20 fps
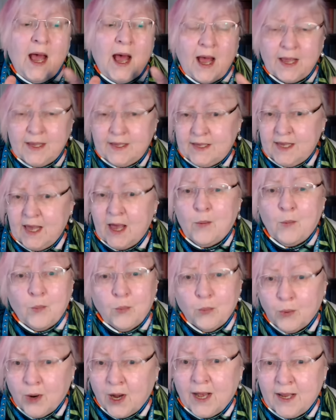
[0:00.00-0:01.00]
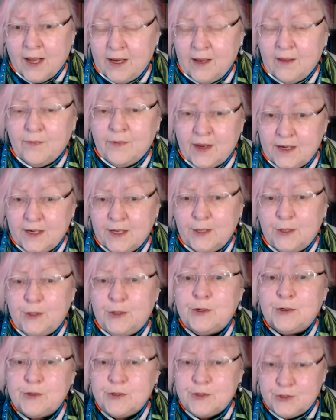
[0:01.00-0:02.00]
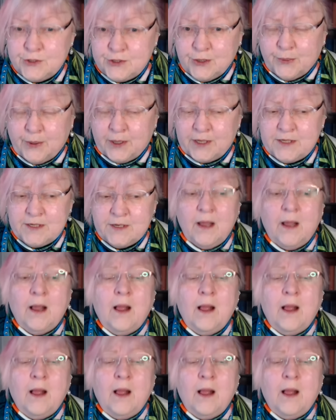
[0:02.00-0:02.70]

I get why they need to do it.